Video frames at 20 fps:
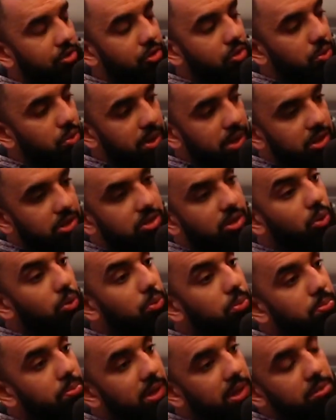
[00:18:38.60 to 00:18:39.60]
for a week. So
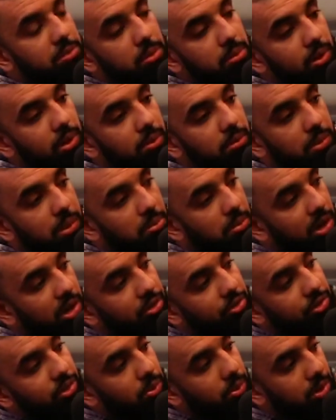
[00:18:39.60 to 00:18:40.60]
me, my mum and my nephew